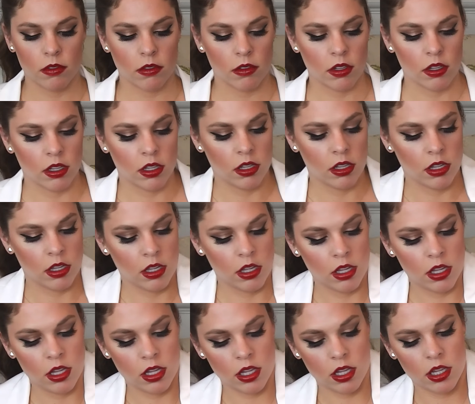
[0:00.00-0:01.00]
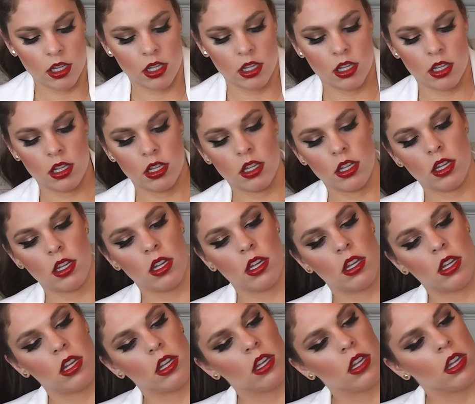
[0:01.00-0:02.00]

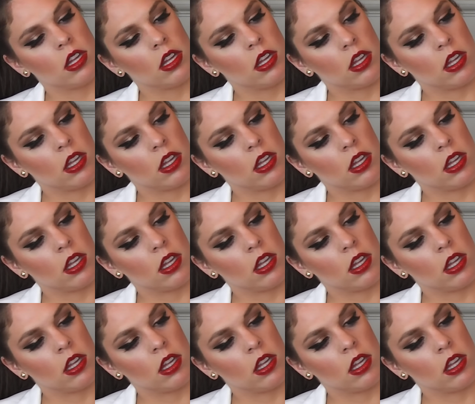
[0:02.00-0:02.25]
Nothing is said.